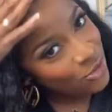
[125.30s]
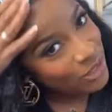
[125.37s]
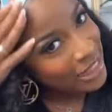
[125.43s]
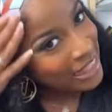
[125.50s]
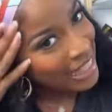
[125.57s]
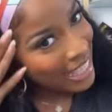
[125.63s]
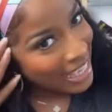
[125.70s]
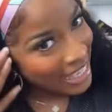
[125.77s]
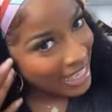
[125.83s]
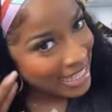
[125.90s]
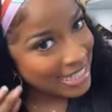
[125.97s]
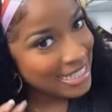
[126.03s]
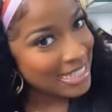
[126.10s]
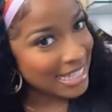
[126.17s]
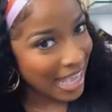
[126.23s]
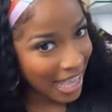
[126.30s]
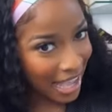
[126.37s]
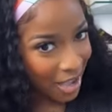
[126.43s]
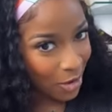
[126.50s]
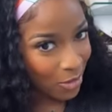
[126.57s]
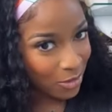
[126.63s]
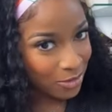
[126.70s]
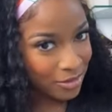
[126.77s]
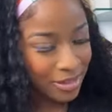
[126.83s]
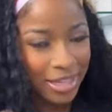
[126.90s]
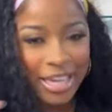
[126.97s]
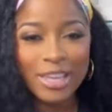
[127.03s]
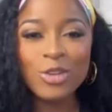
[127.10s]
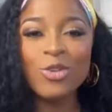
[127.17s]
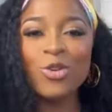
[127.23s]
you lay it down,
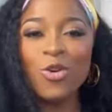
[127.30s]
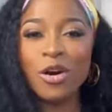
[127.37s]
and you